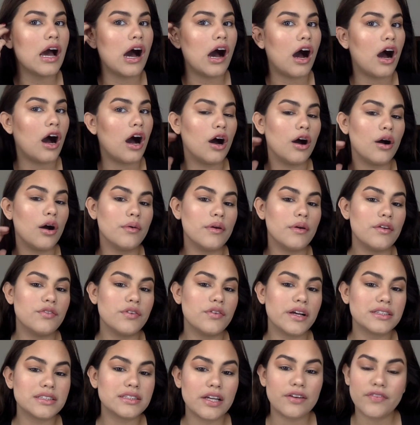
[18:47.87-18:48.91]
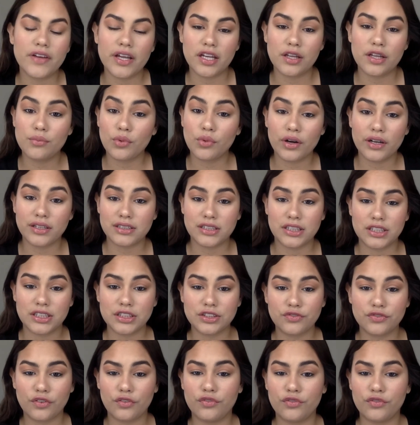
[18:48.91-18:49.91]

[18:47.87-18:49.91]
If you guys have any more ideas for